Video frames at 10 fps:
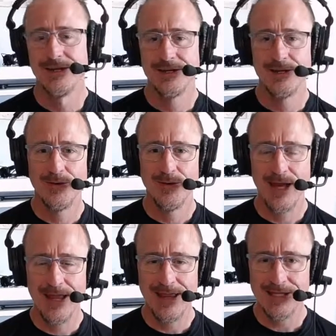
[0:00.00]
You know,
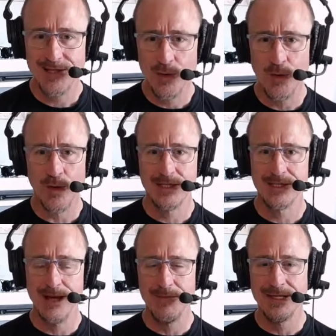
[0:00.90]
and that's cool because
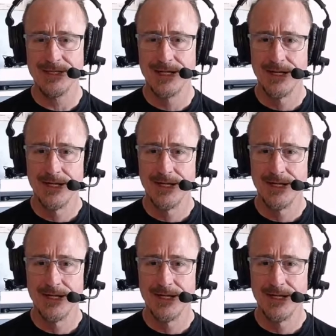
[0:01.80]
that means,